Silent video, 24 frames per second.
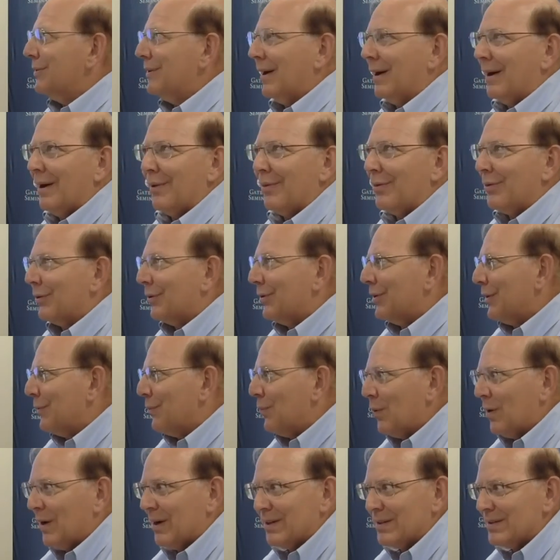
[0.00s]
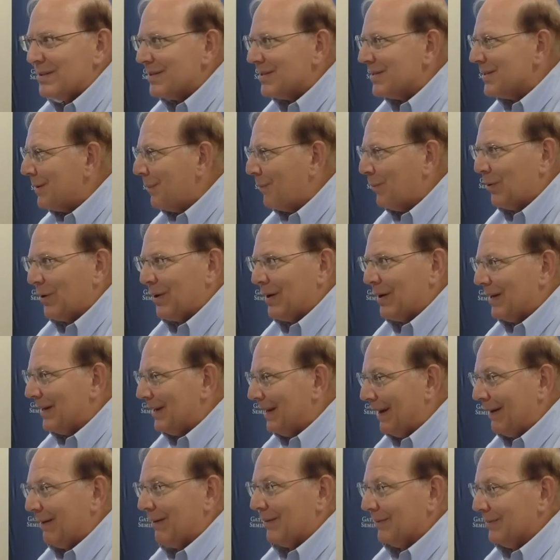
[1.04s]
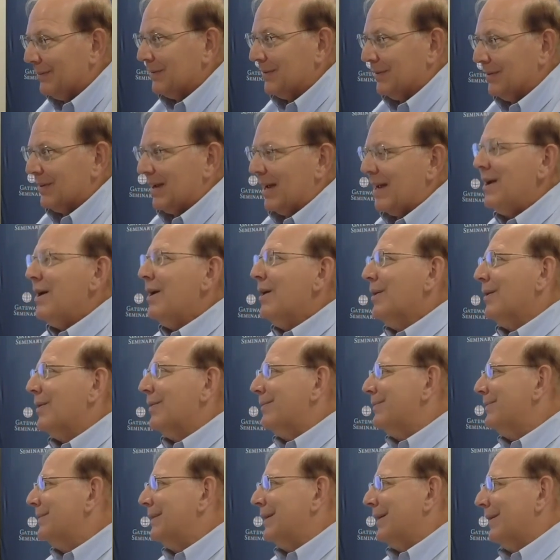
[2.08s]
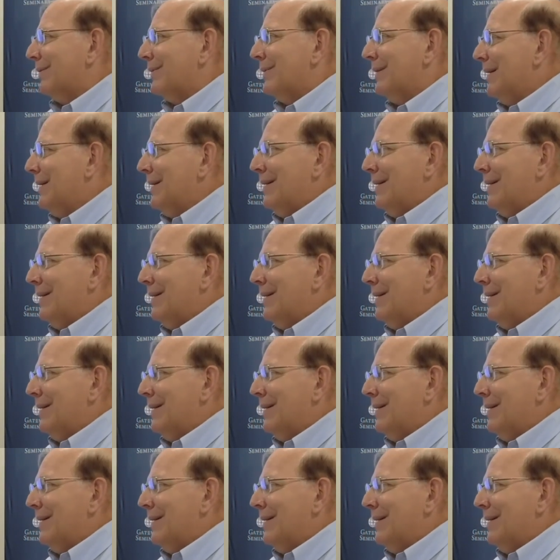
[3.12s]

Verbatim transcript: Uh, 31 somewhere in there okay. okay or you know